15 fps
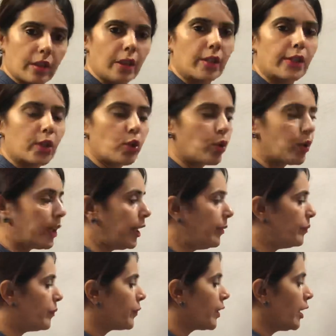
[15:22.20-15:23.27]
Is it
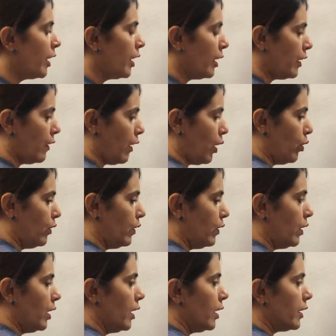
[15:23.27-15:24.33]
okay?
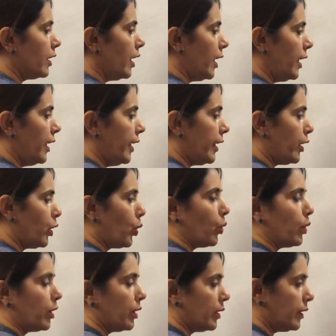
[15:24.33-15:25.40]
Now, the
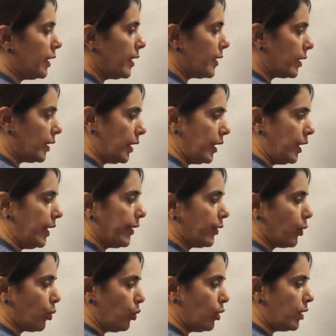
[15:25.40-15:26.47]
electrode, these are the
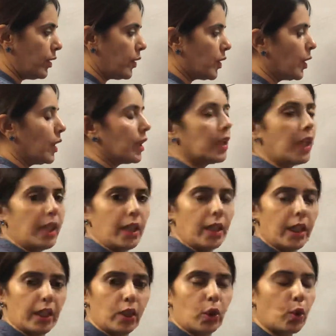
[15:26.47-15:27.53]
electrodes. The
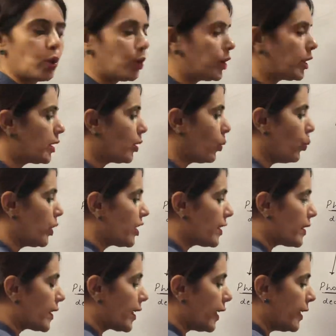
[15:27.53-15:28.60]
electrodes which
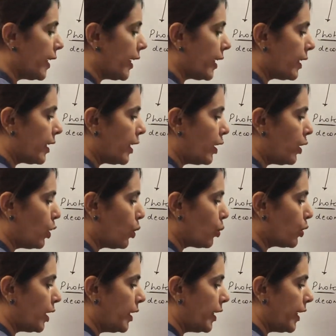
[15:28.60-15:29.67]
is connected to
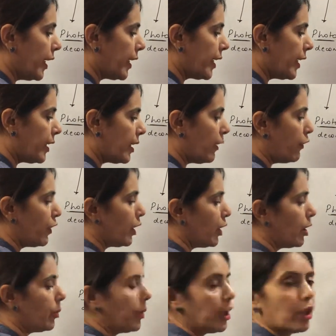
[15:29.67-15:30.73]
the negative
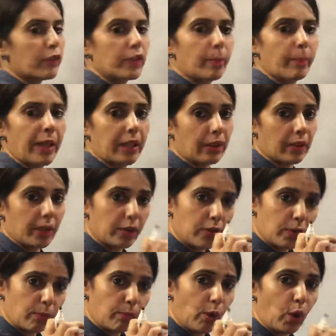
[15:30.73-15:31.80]
terminal of the battery. The
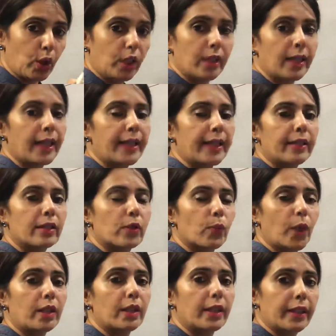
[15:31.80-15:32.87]
smaller line is
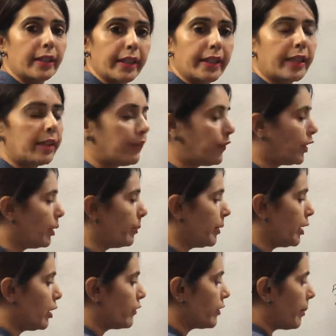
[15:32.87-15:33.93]
what? Negative
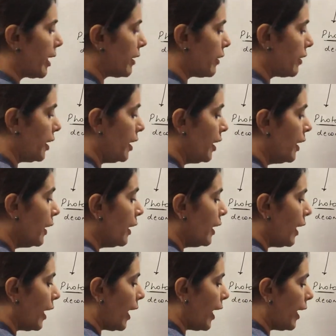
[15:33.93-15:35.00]
terminal of the battery,
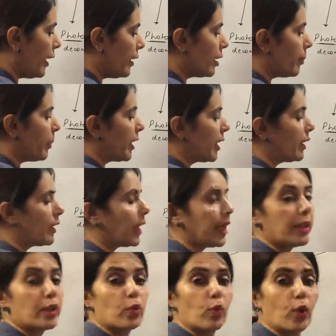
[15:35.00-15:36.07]
and the bigger
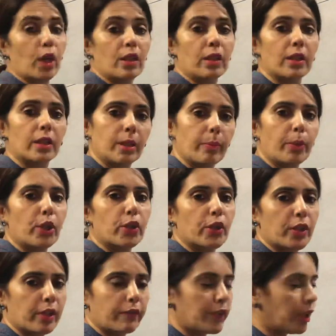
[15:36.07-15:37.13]
line is what? The
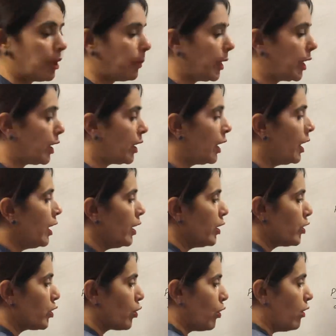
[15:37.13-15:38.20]
positive terminal.
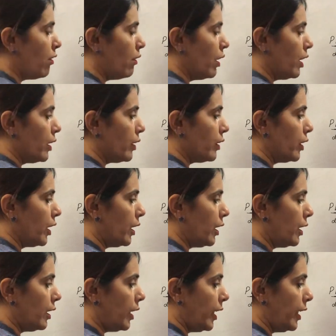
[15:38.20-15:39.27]
So,
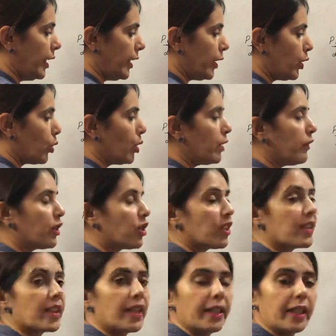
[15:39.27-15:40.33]
the electrode which
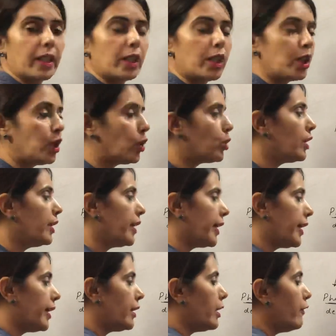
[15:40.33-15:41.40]
is connected to the
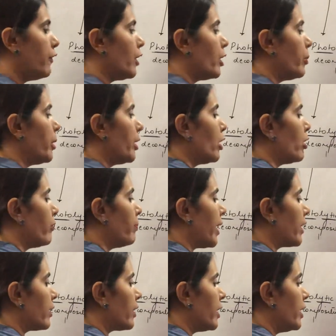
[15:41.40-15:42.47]
negative terminal of
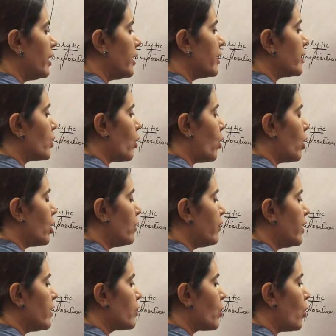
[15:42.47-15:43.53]
battery is
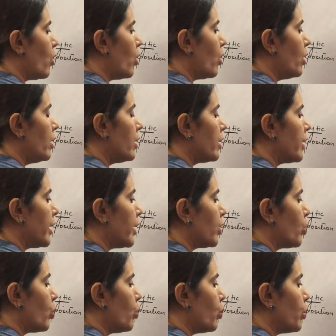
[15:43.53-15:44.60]
always called
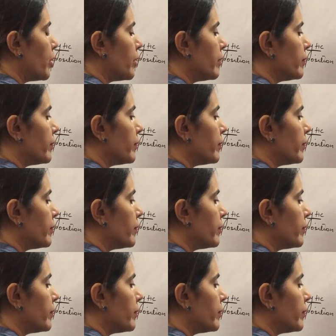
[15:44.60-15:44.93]
cathode.